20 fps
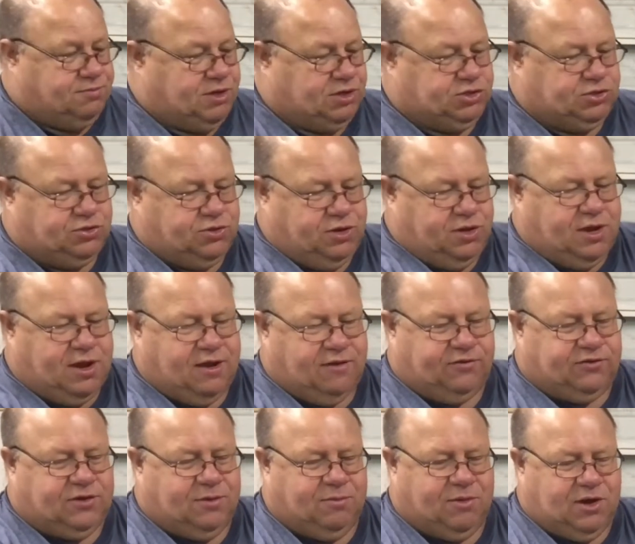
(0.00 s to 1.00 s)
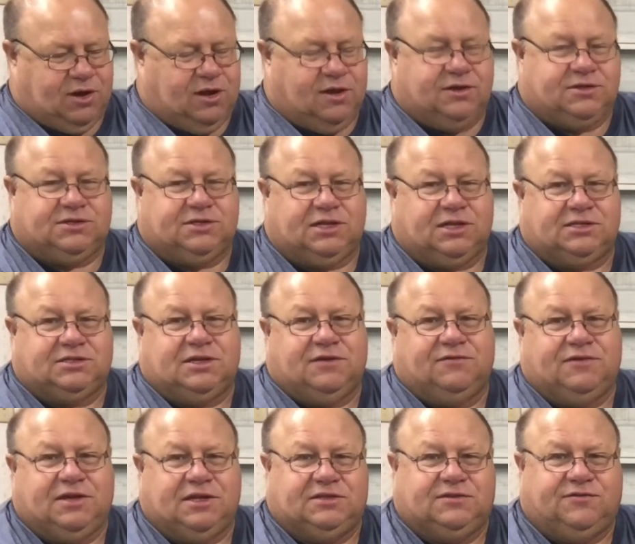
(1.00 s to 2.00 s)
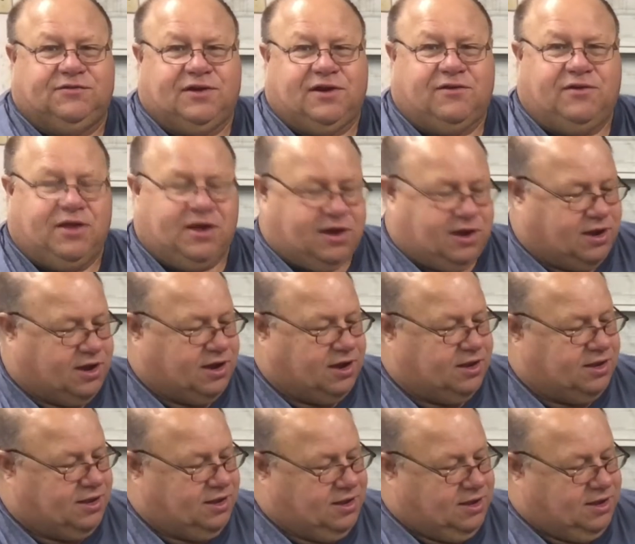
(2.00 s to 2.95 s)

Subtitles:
make sure you have some gloves because that stuff gets very hot.